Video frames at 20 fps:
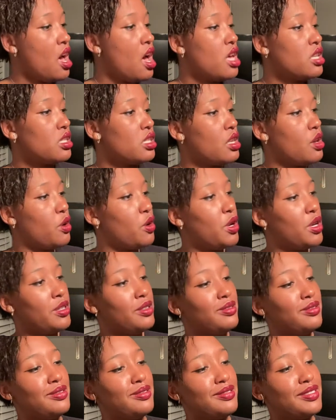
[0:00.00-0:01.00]
So,
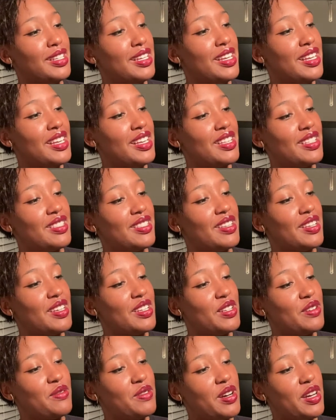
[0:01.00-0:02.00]
so
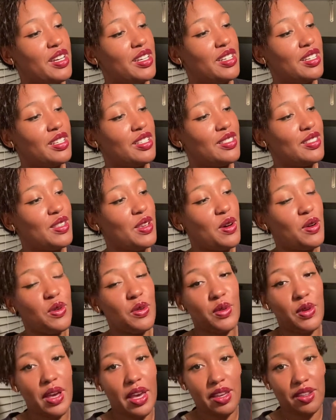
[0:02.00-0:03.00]
anyway, so
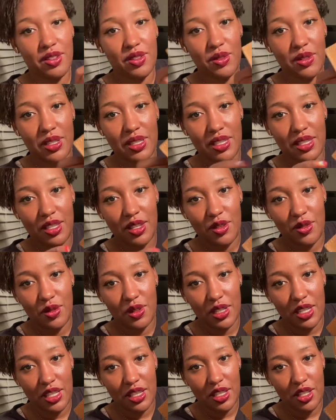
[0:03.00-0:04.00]
as you can see, you can
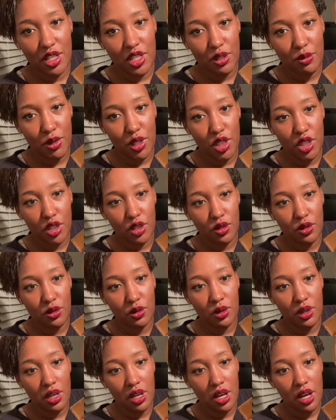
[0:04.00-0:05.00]
get the Jimmy Choo
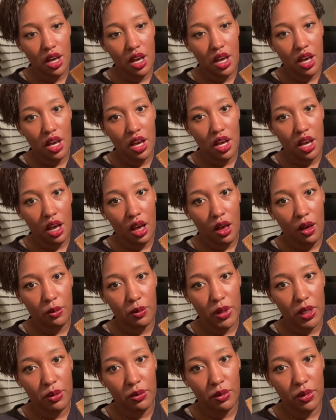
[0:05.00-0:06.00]

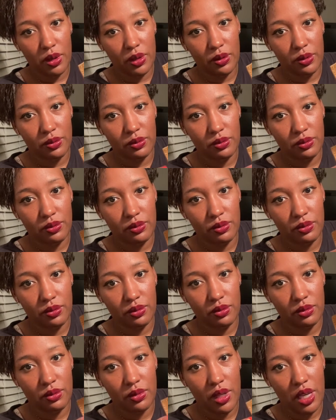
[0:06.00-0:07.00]
emblem
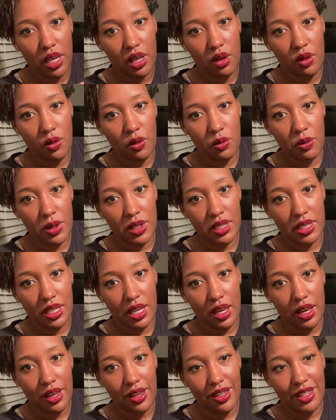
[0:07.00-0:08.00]
on one
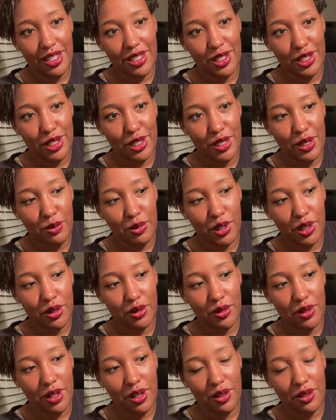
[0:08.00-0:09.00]
side and get the Timberland on
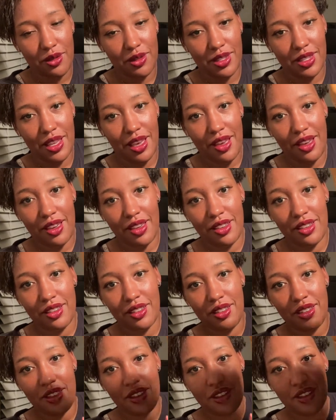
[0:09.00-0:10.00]
the other side.
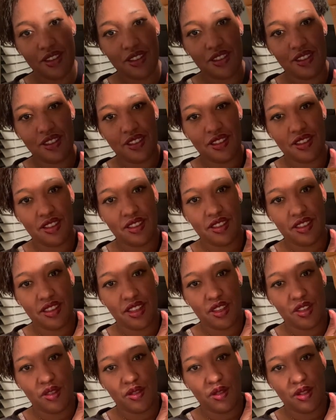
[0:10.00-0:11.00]
Then
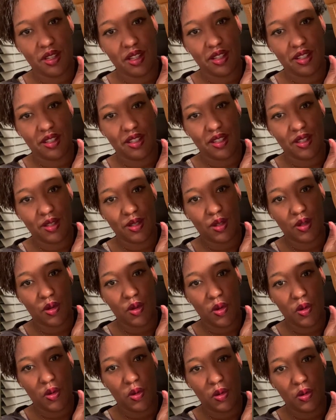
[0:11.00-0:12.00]
you get this
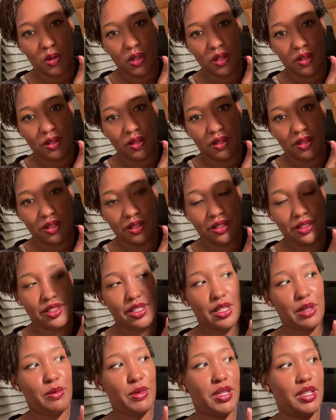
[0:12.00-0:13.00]
gold
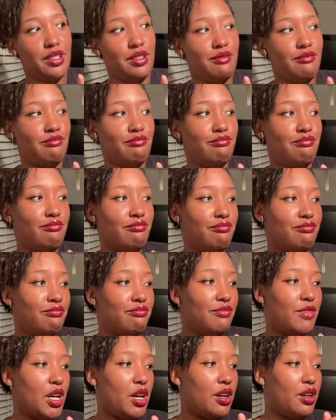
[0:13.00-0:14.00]
Timberland
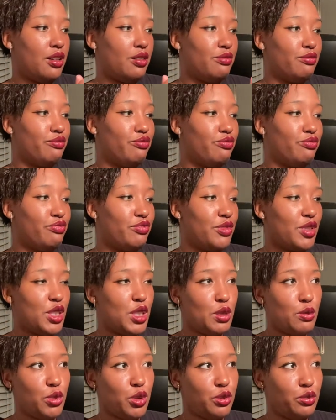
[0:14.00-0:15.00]

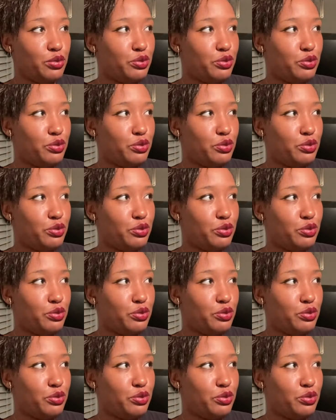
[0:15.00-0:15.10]
symbol.